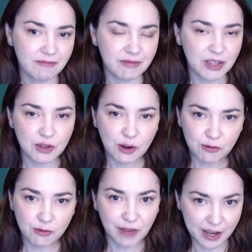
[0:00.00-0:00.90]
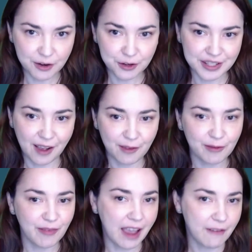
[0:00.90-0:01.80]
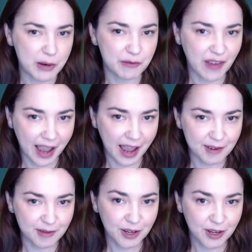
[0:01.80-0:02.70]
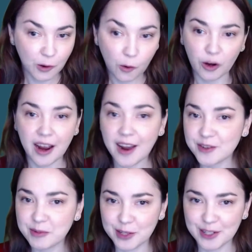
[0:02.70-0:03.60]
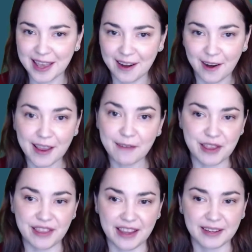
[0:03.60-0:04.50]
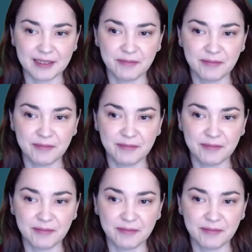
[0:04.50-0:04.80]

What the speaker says: you don't rate yourself 5 out of 5 or 100% on everything.